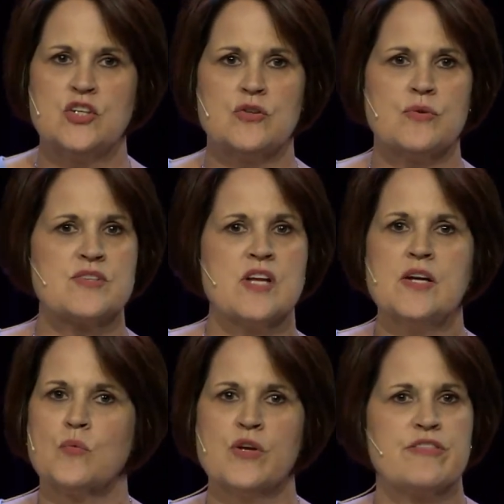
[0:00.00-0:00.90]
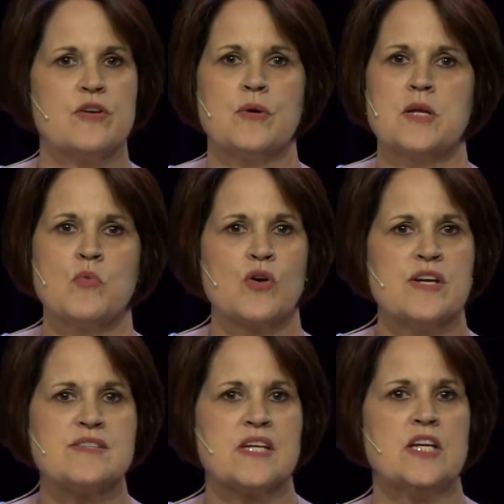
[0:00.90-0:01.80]
you? He's not with you anymore.
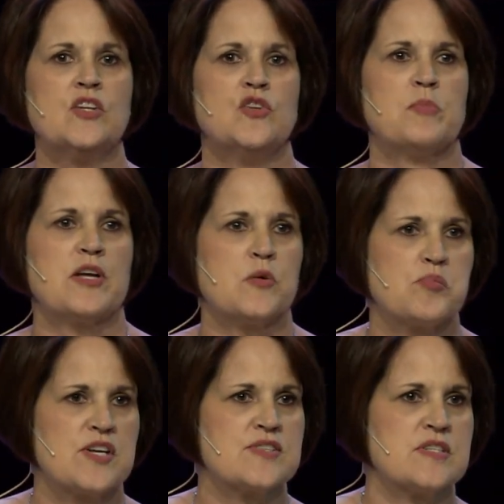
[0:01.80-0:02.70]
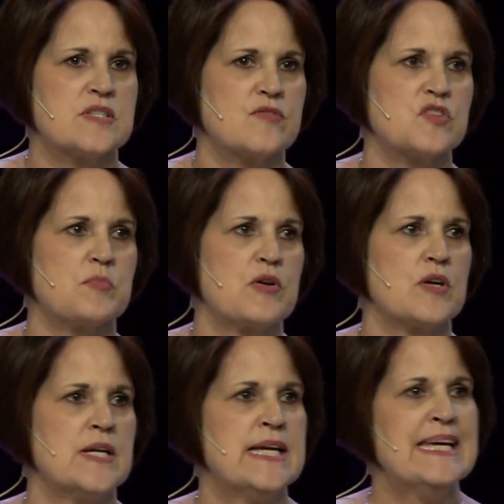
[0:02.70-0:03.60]
He's in you by the presence of the Spirit.